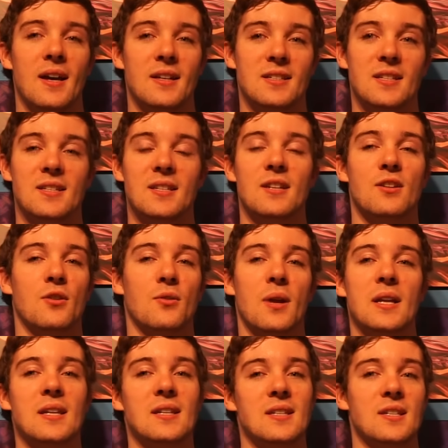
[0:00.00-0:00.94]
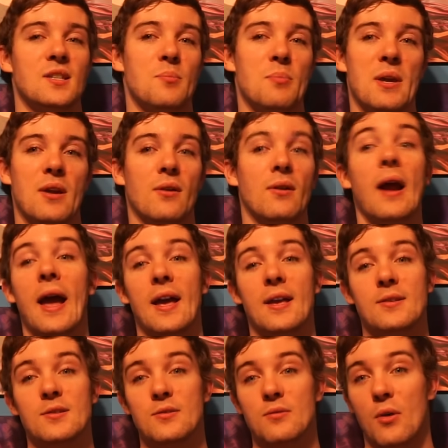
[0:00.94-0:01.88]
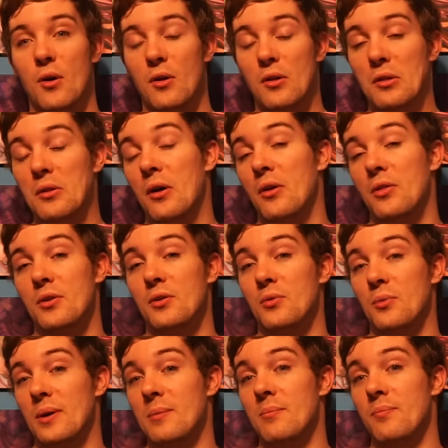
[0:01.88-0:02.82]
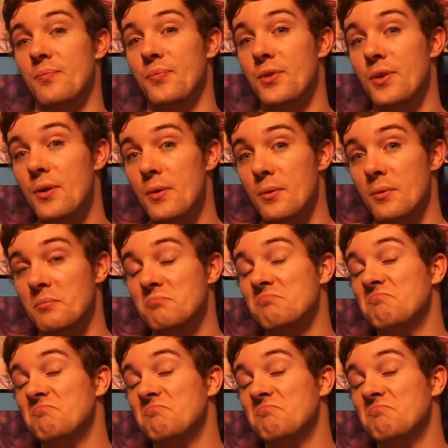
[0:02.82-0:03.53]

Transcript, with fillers: disintegrate and disappear, as all other Grimm do.